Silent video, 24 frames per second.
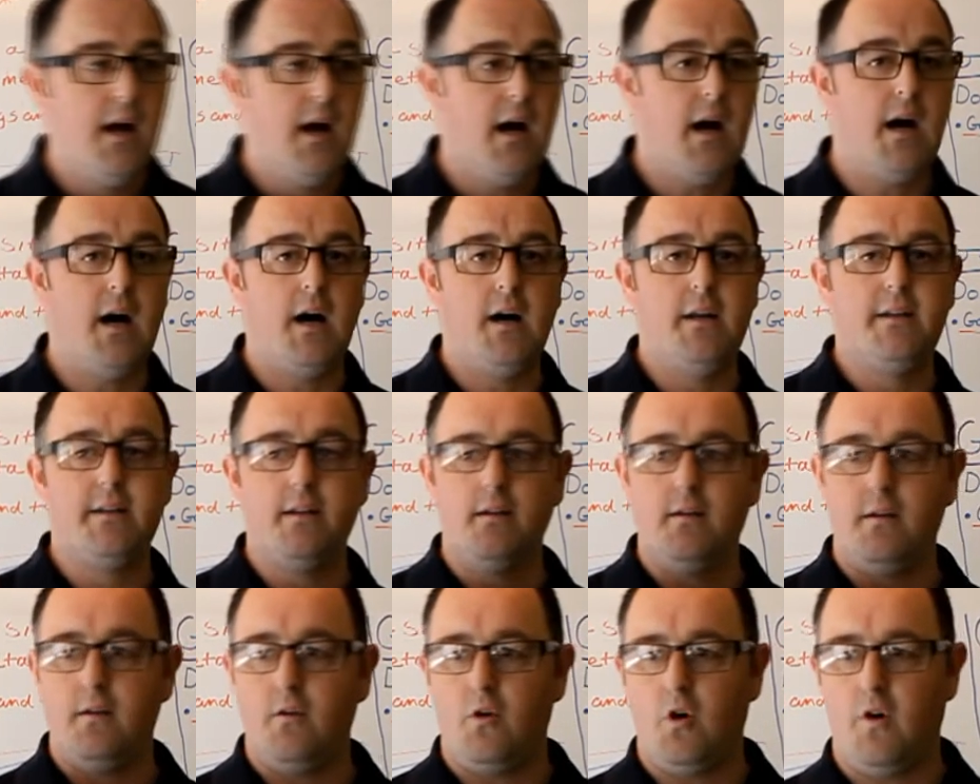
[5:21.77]
And
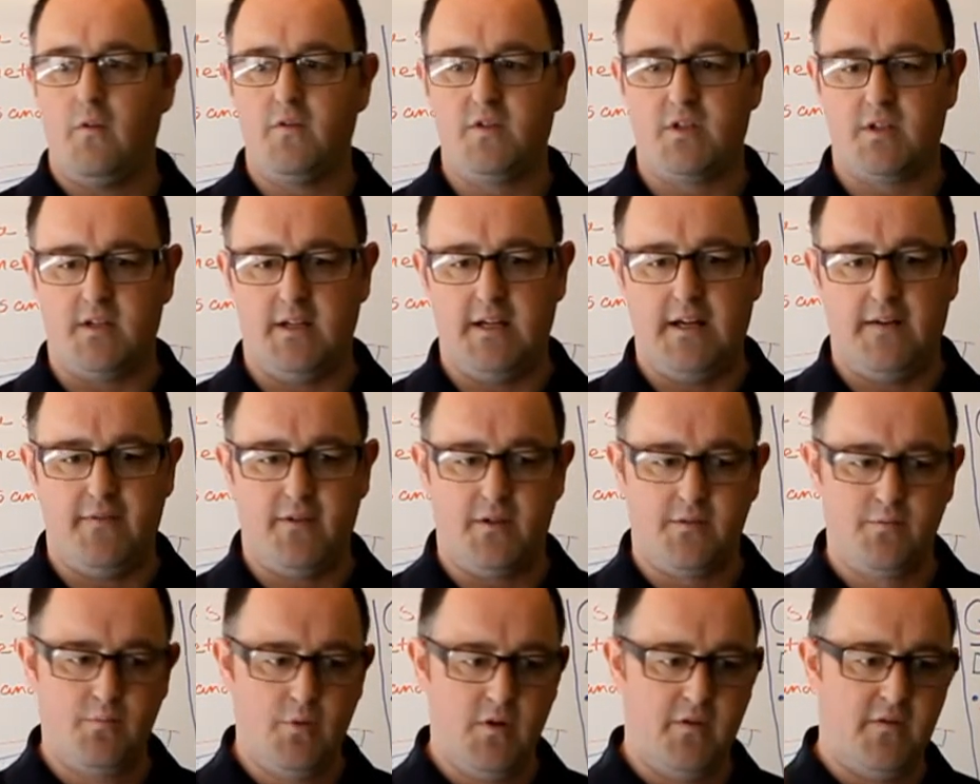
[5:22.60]
obviously, if
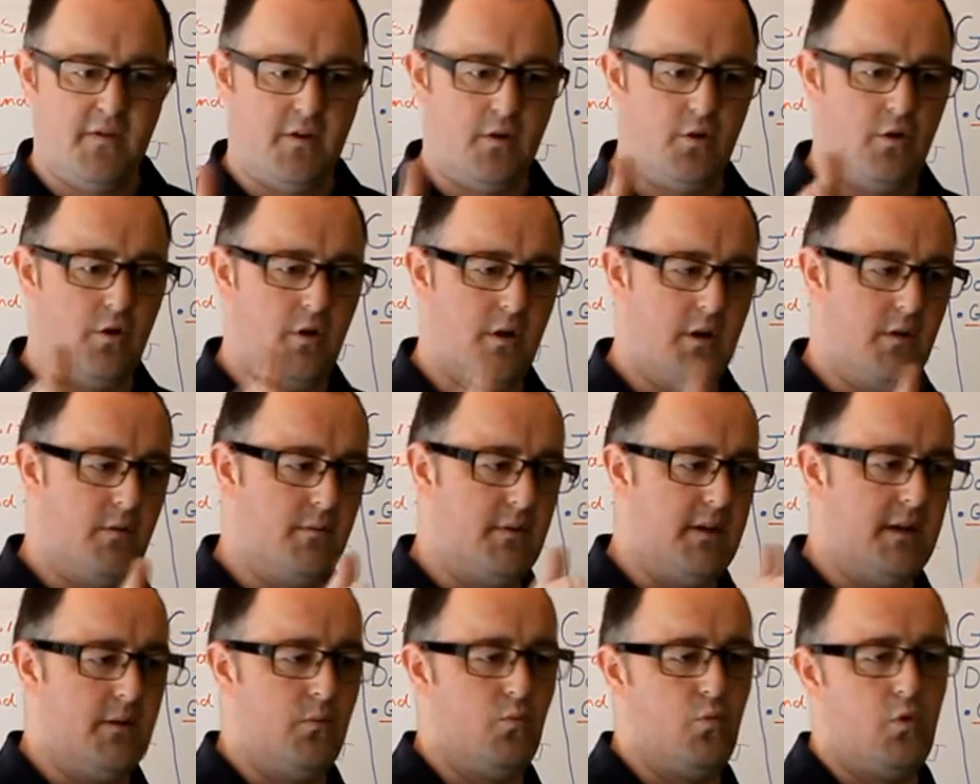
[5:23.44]
it's moving along at
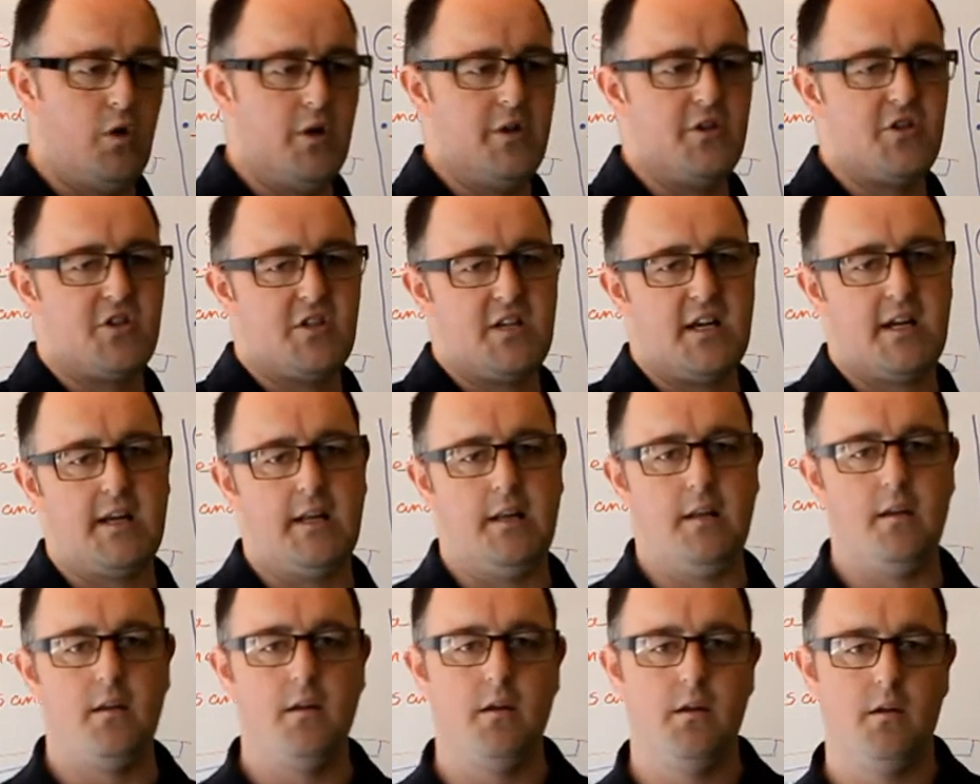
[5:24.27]
like 1
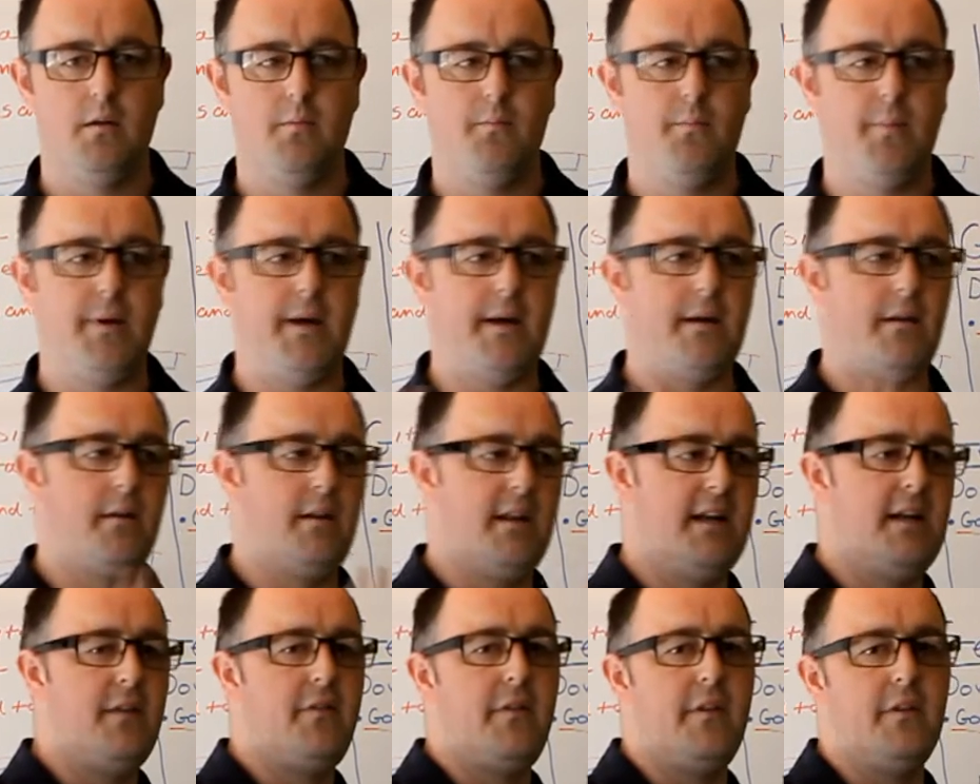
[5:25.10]
second per
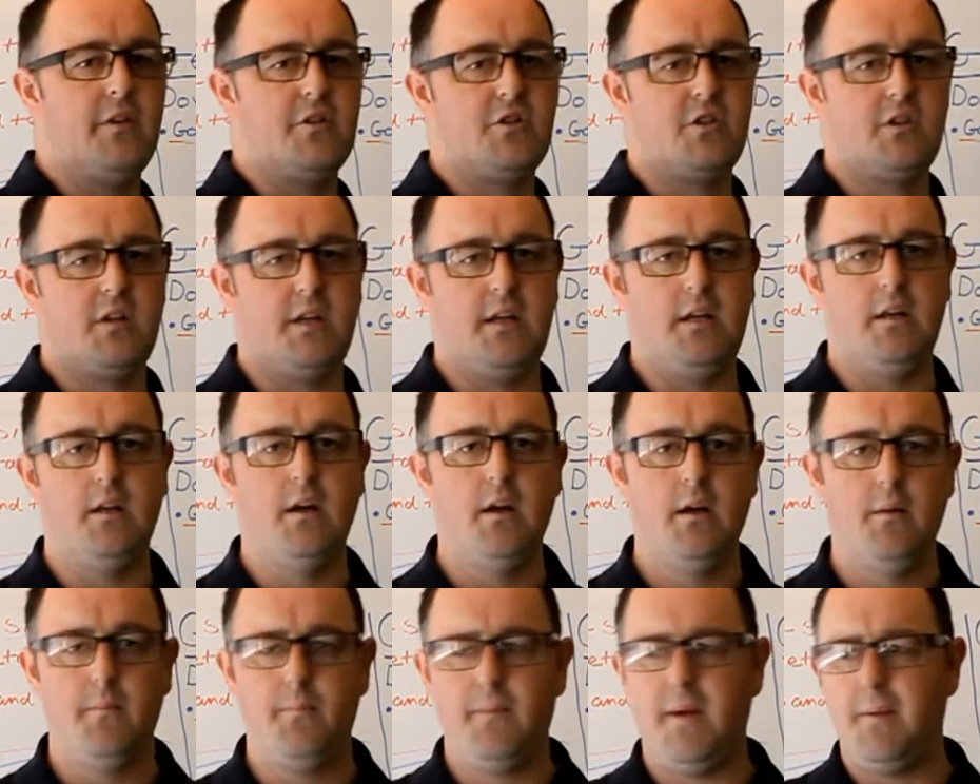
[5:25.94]
length of the screen,
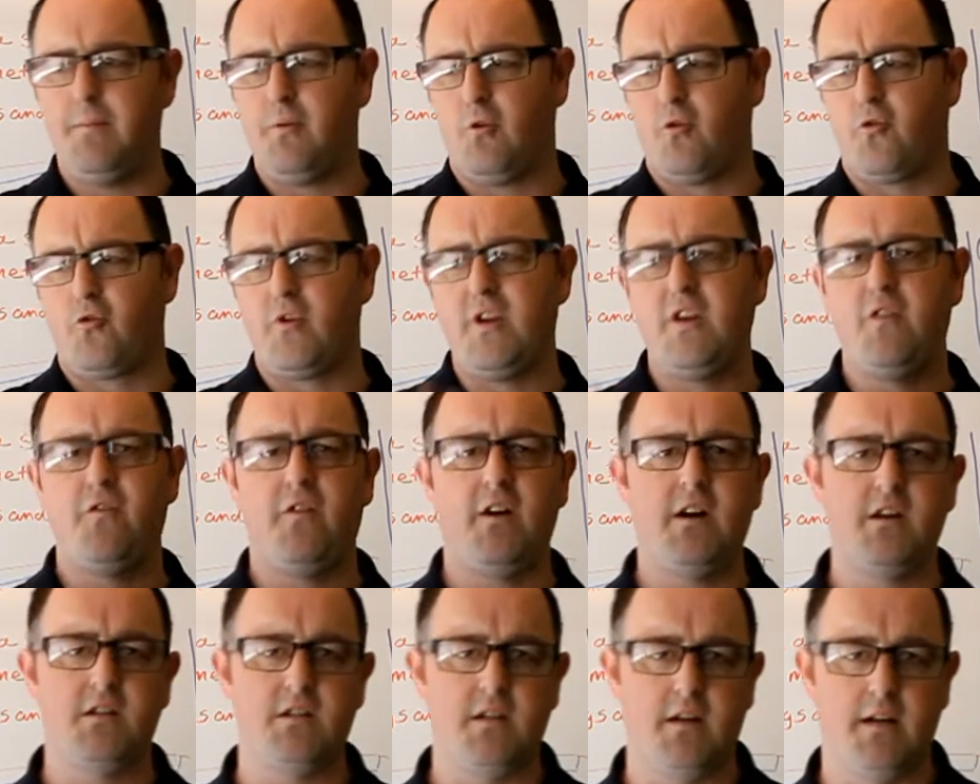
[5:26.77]
people read
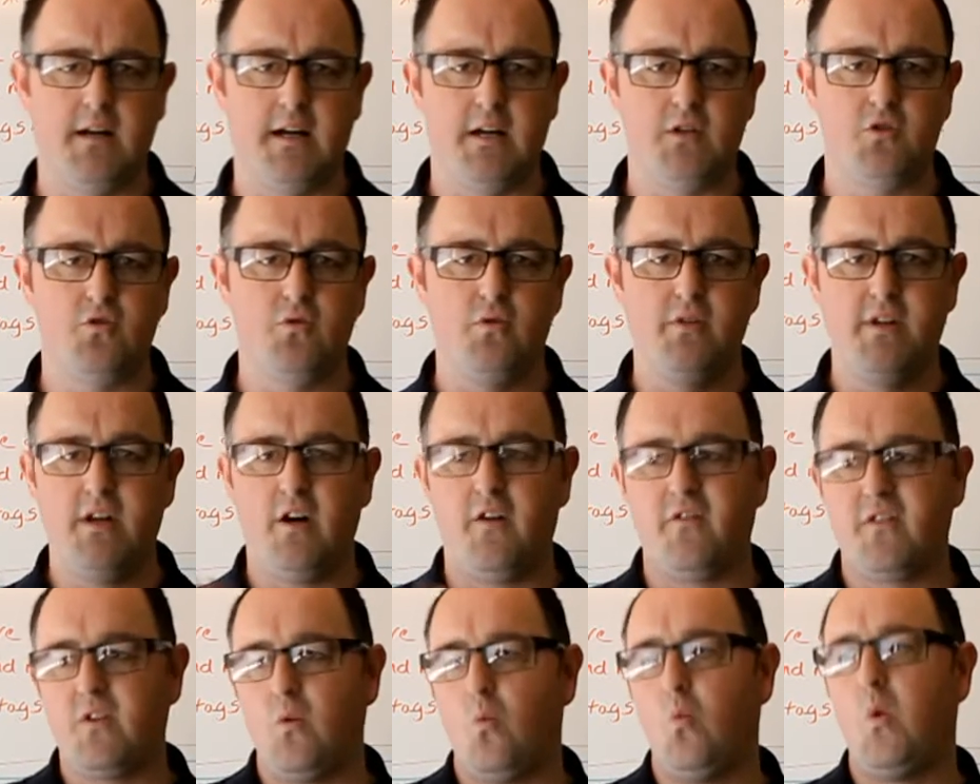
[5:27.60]
faster than that, so they
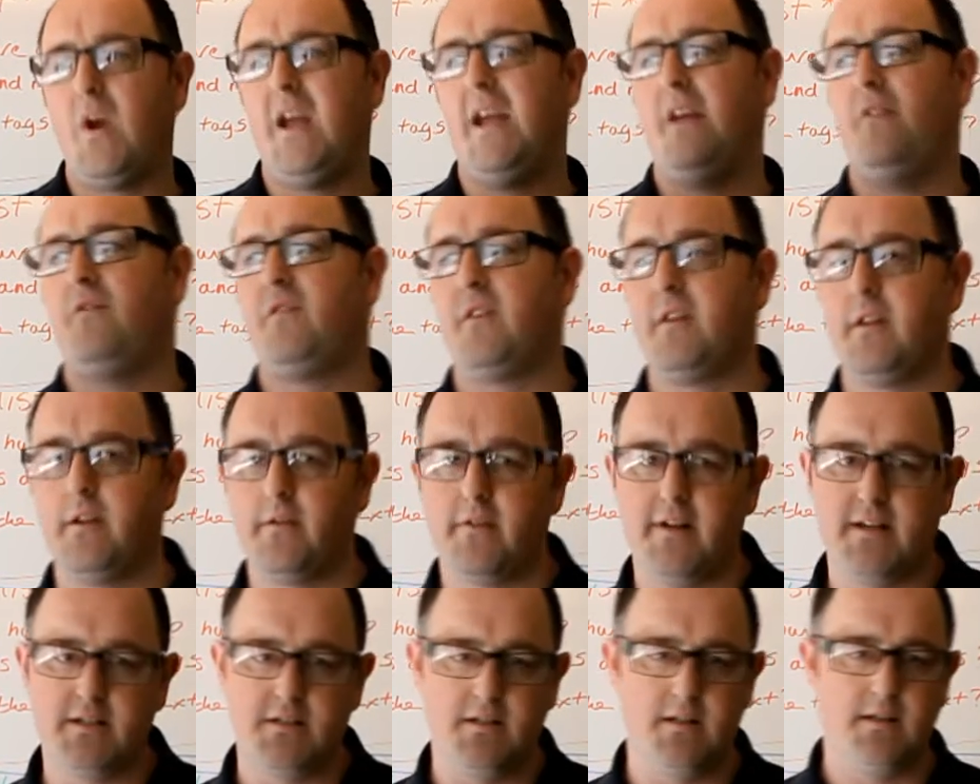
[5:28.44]
have to wait for the
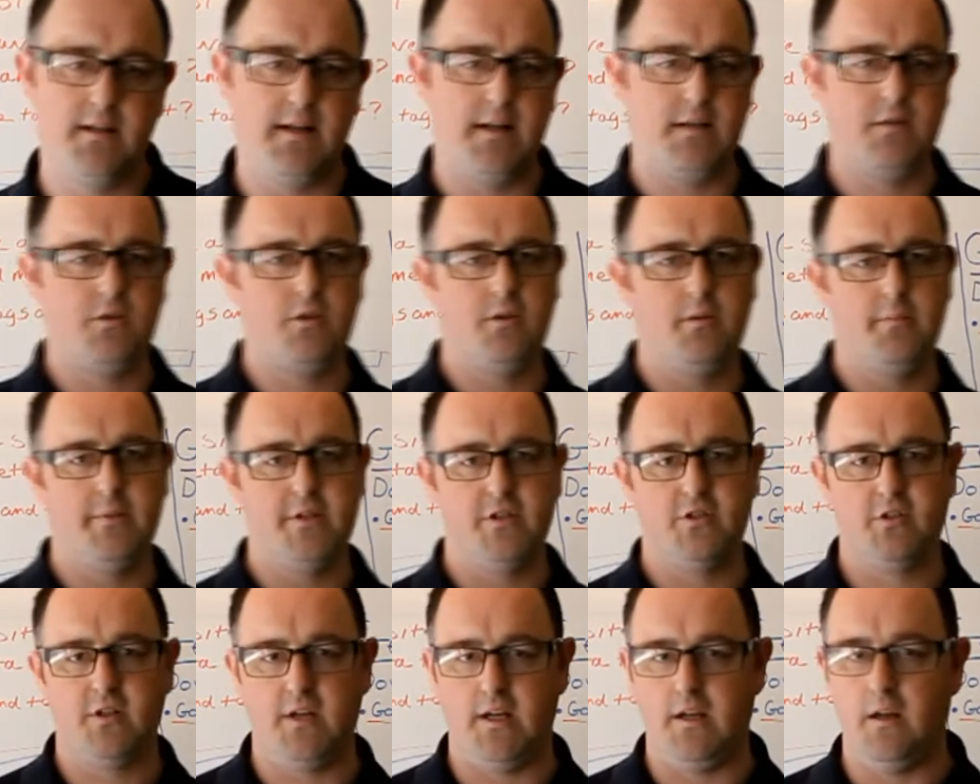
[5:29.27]
rest of the text to come on
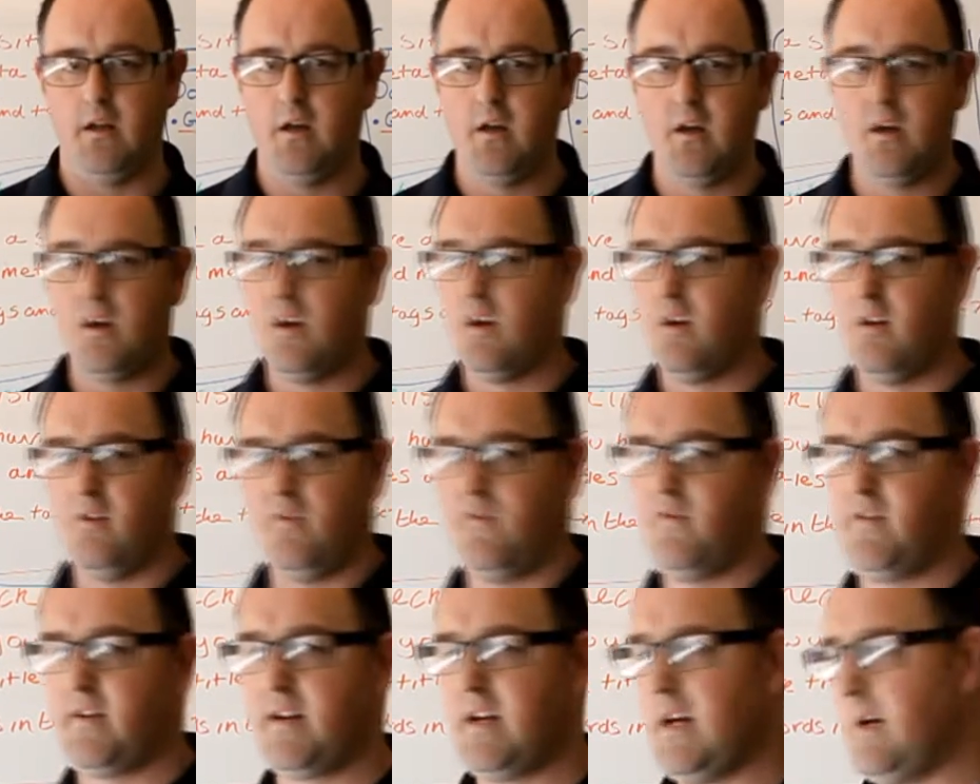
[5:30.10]
the screen.
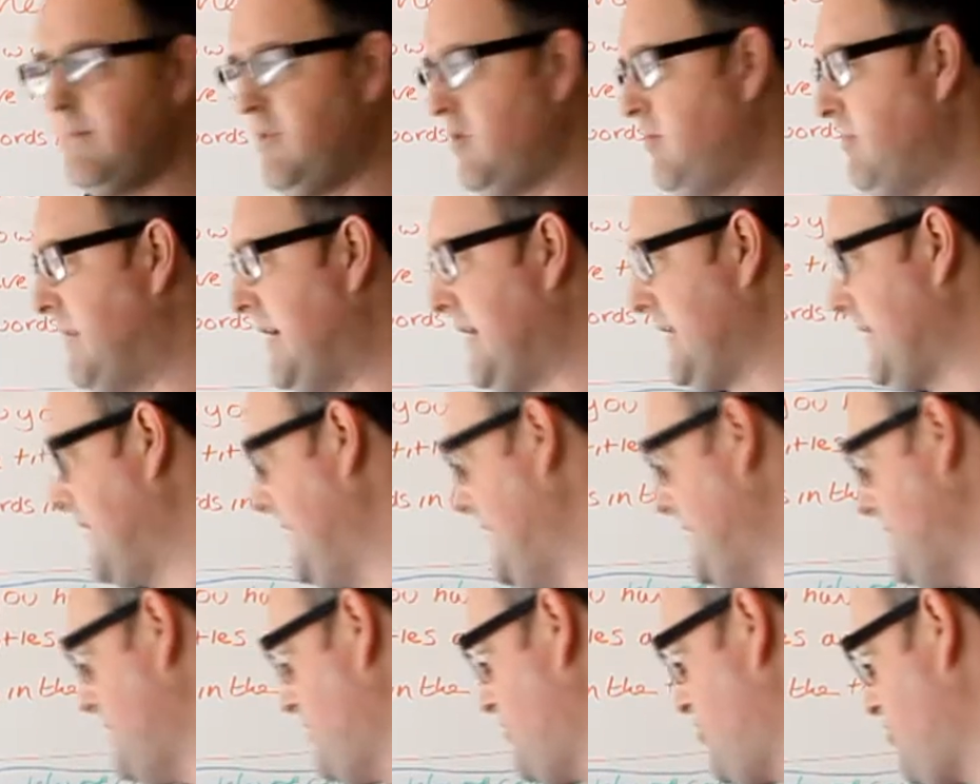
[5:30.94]
Forget about
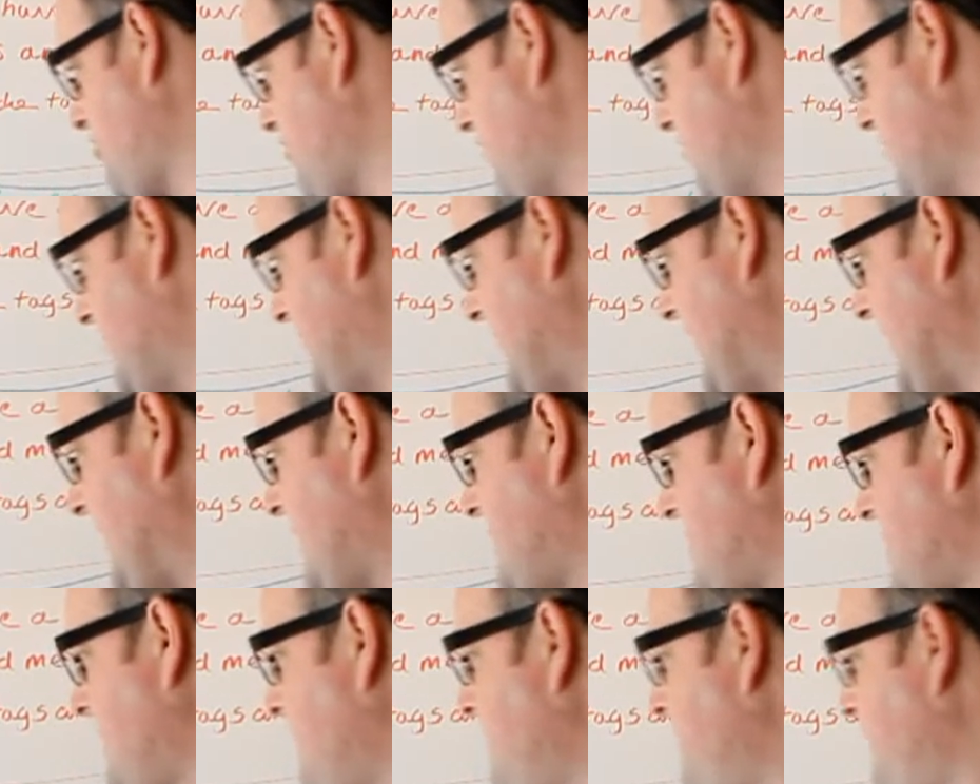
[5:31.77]
marquees and scrolling
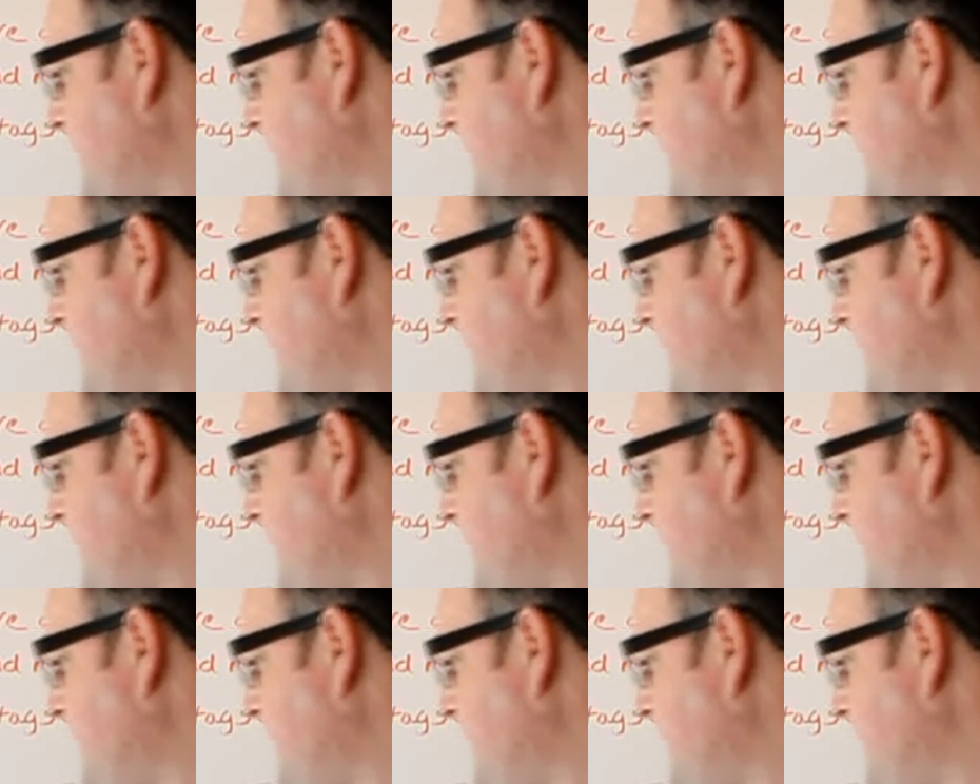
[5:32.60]
text.